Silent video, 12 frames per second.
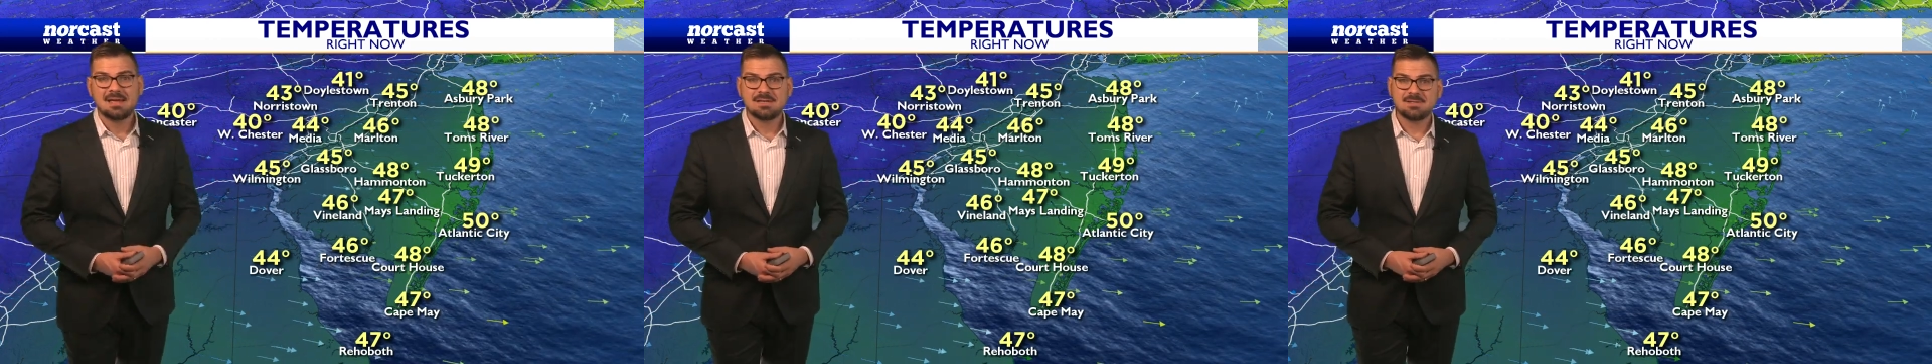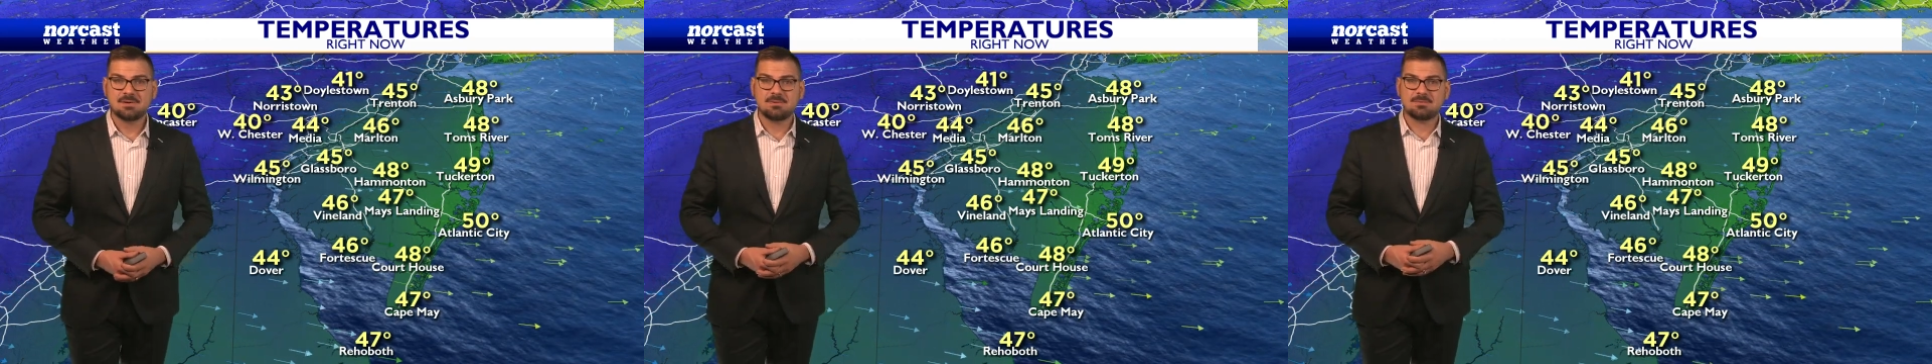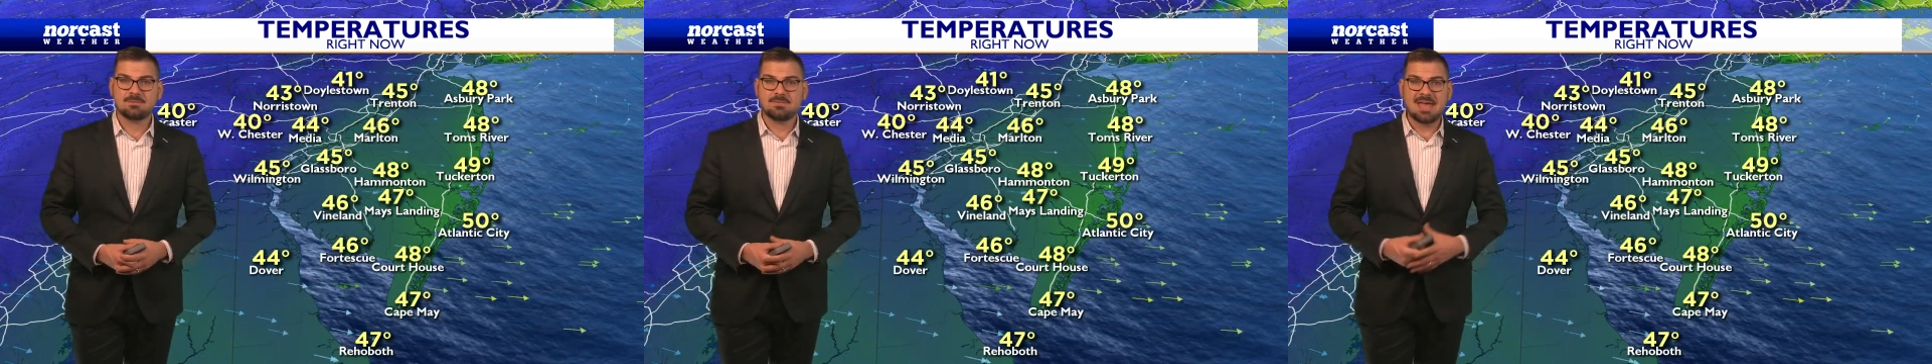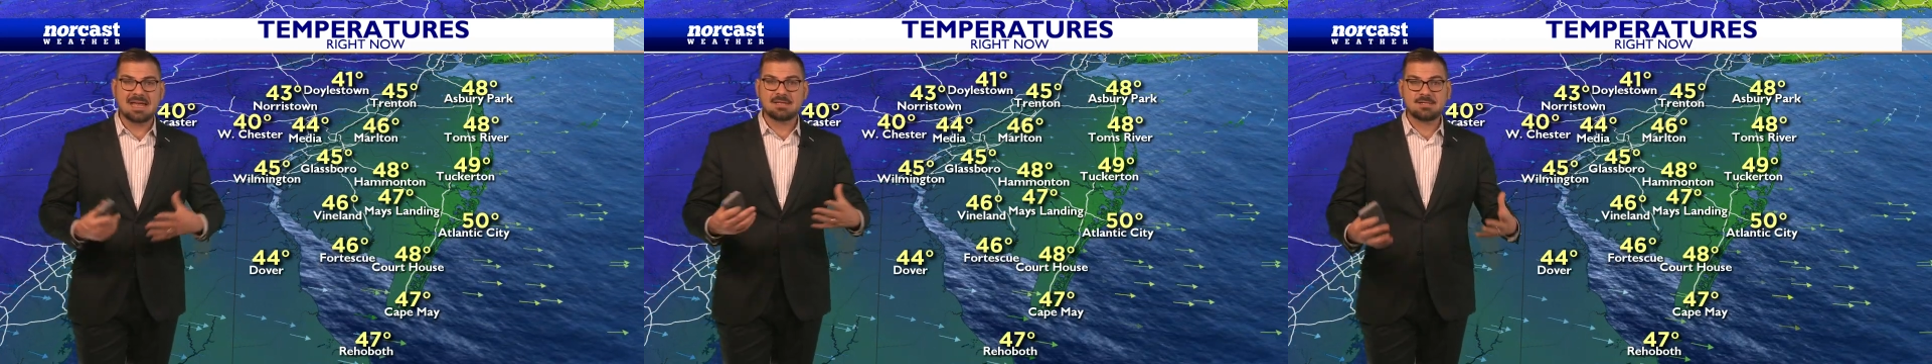So
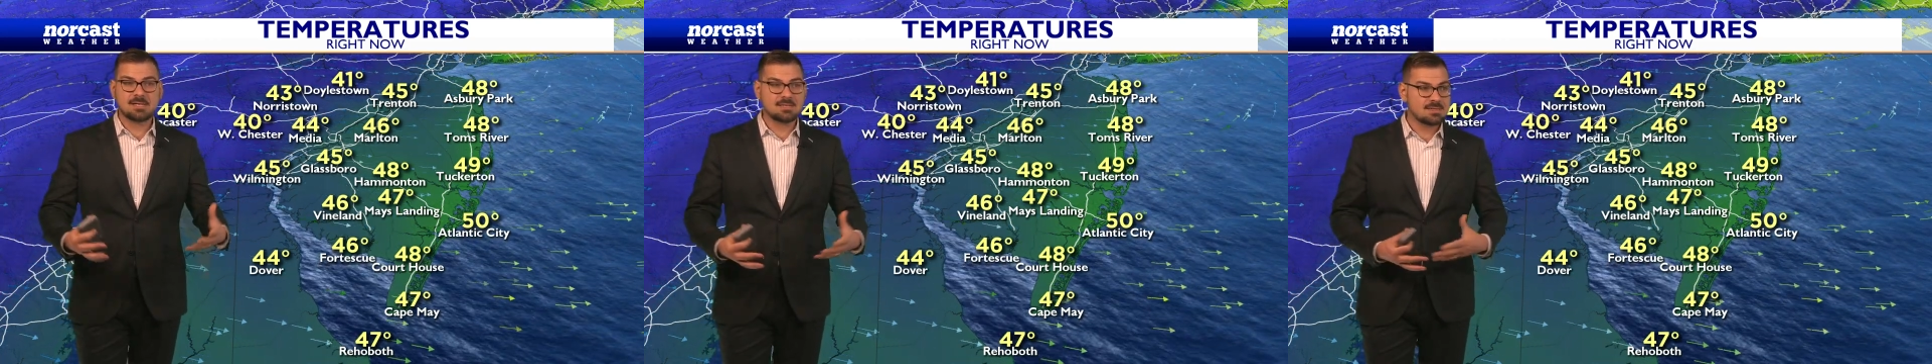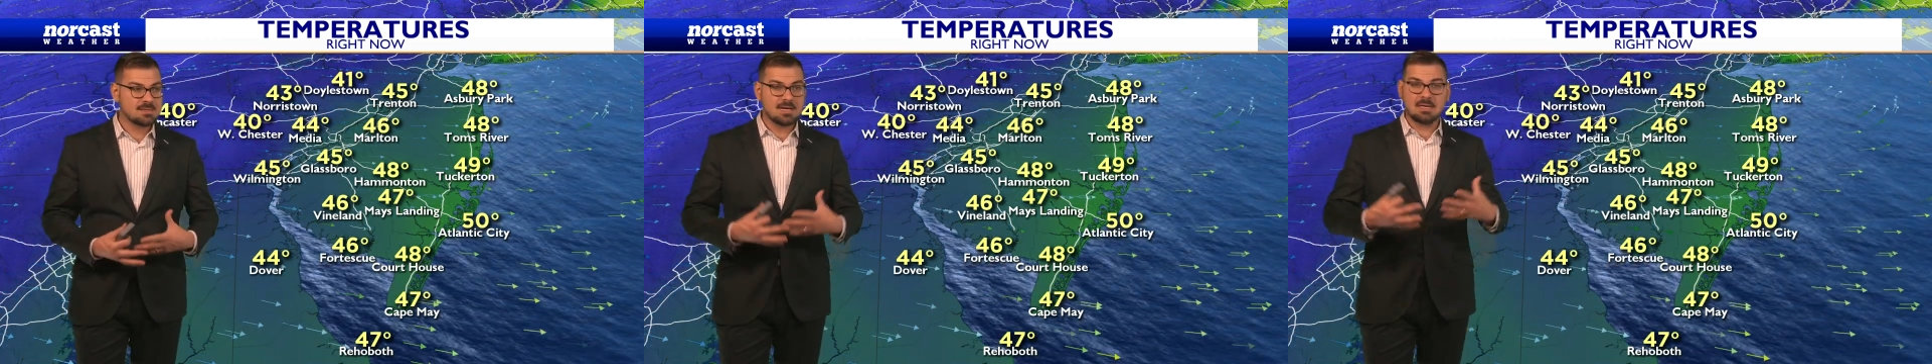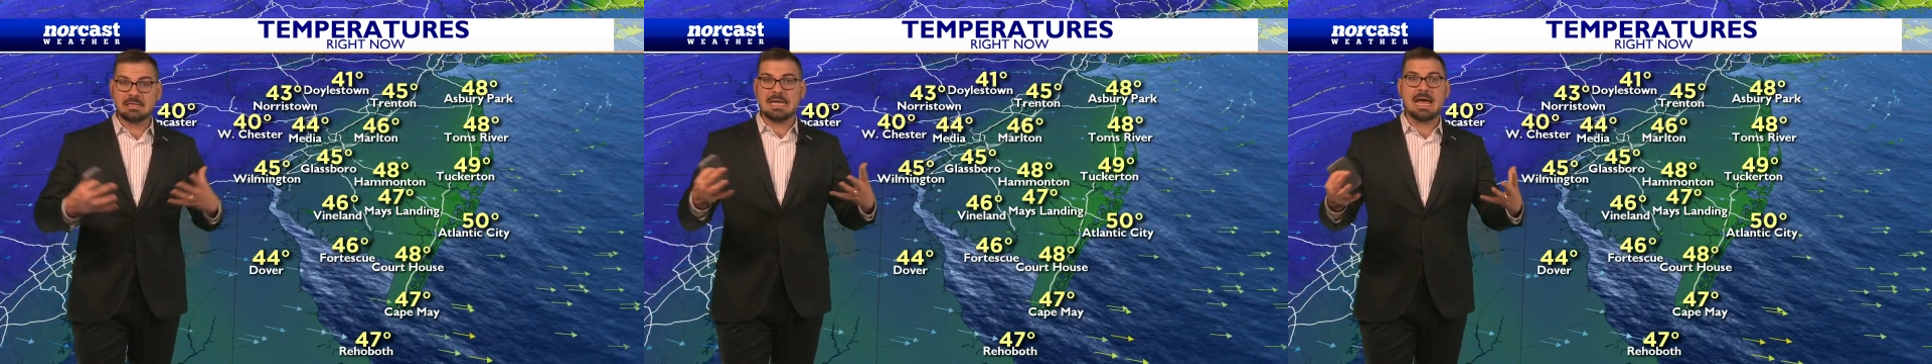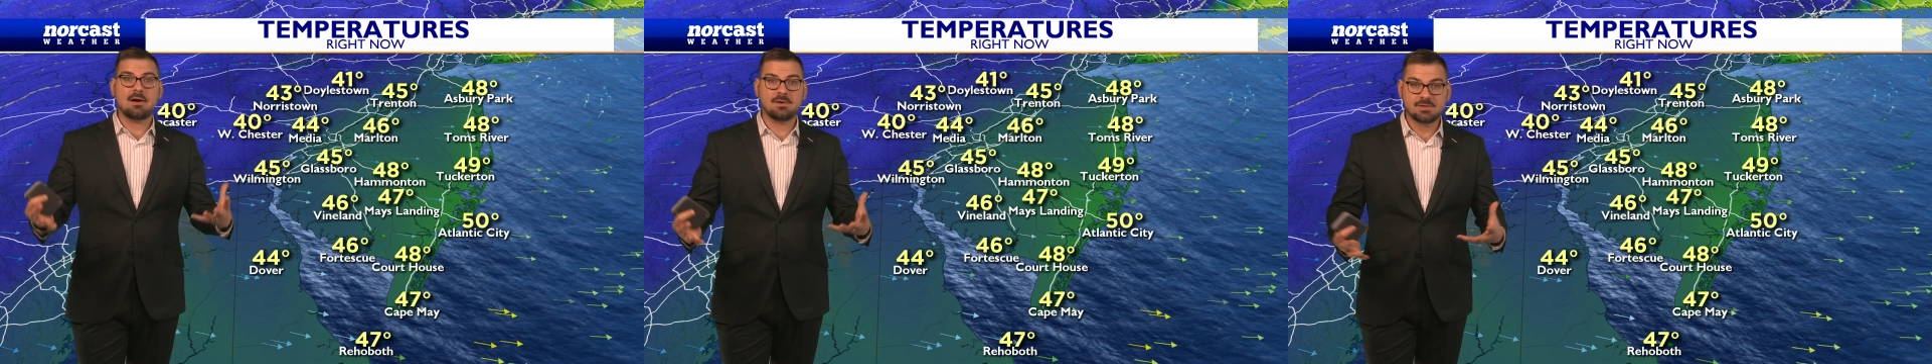that just
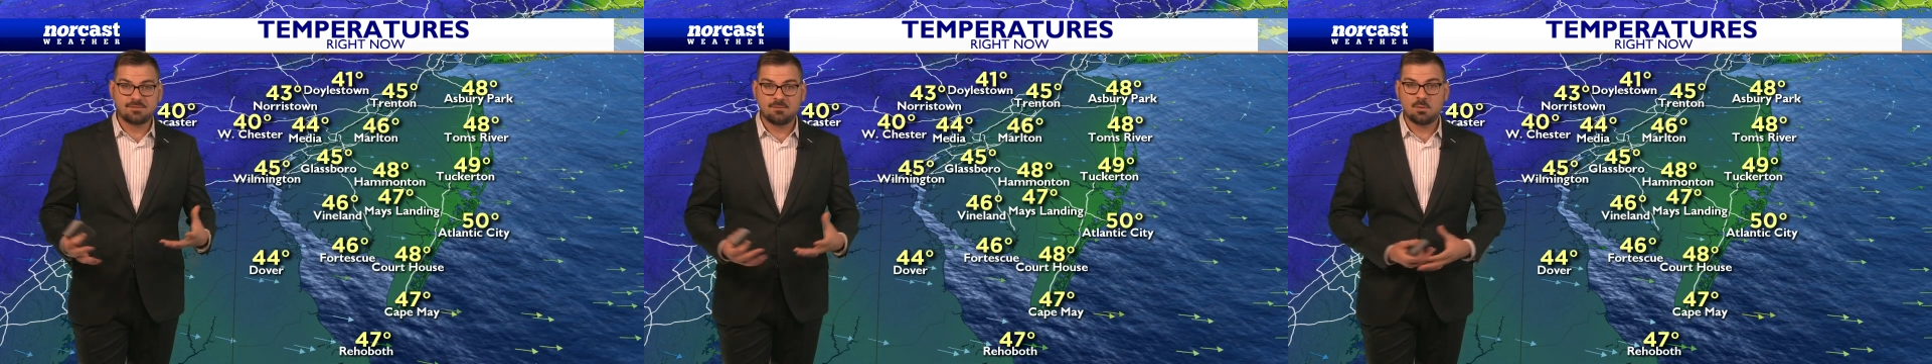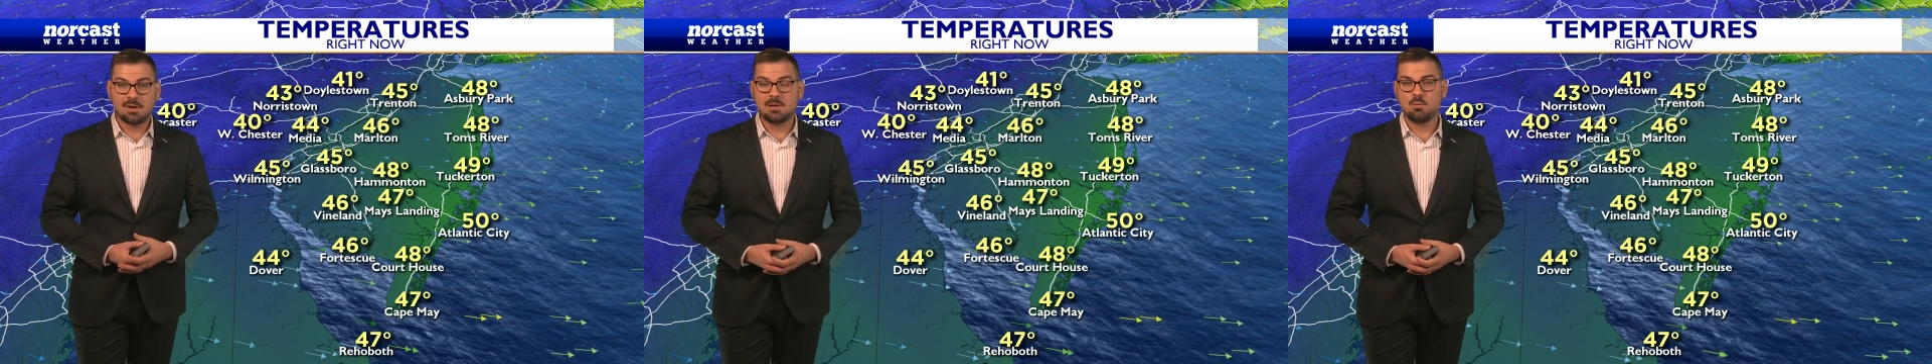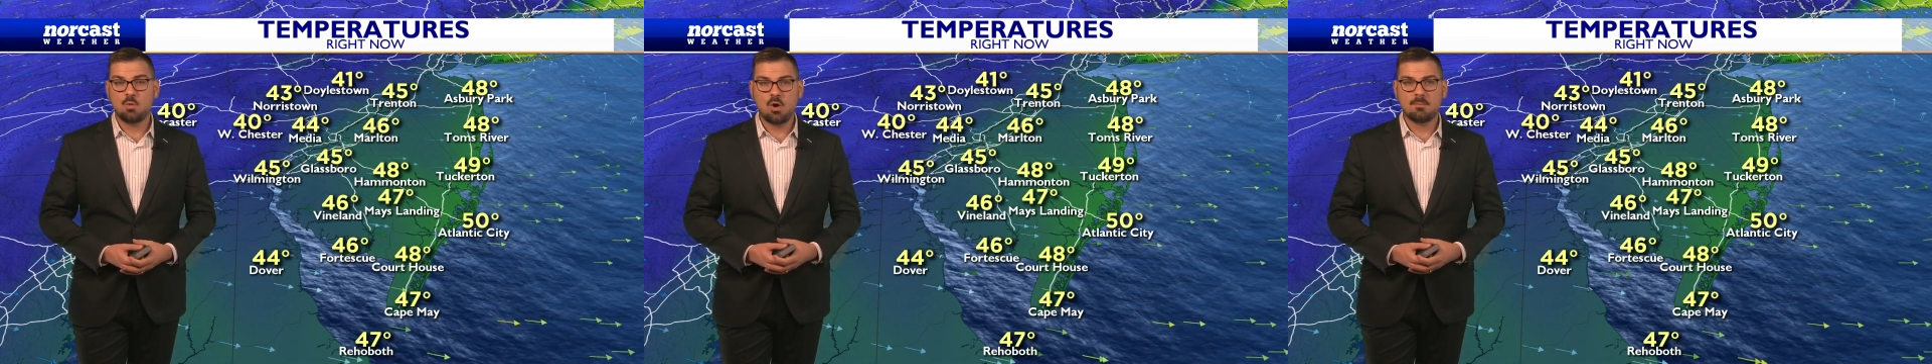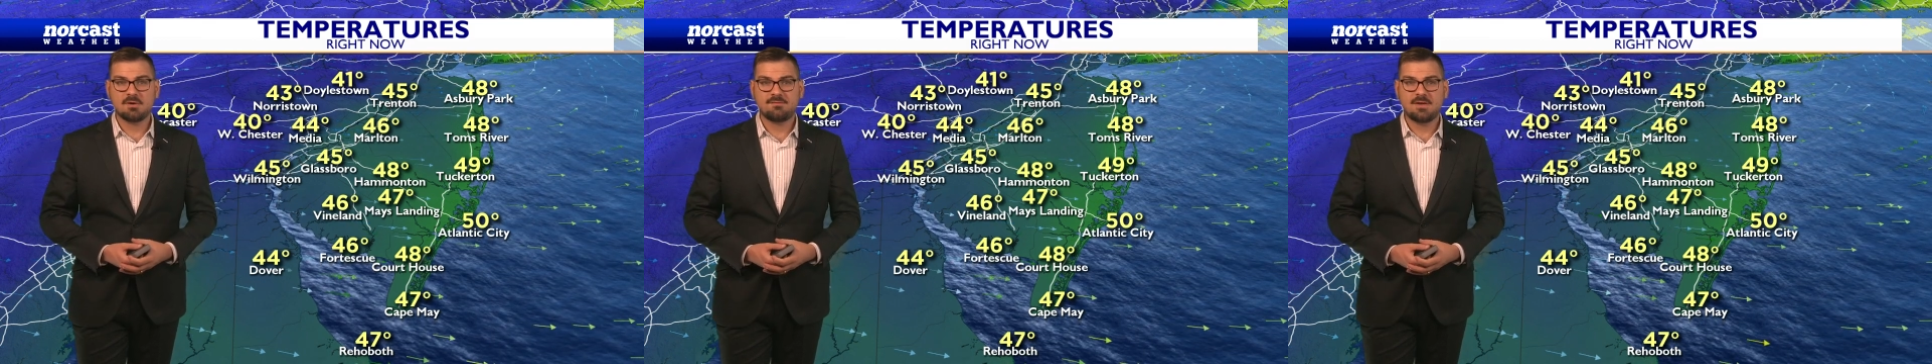allows for a
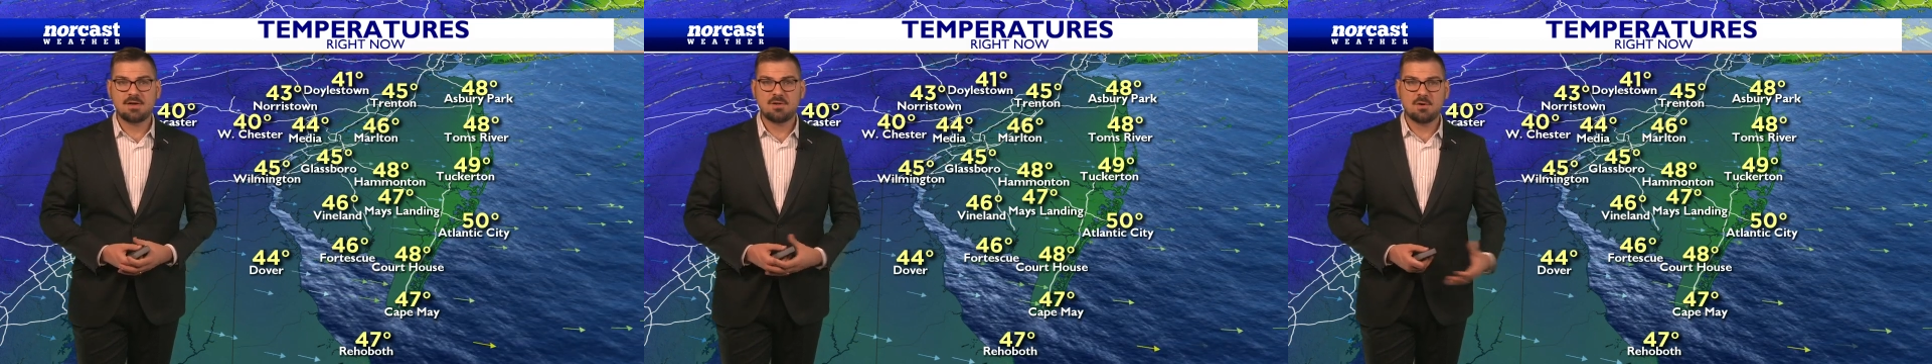warmer feel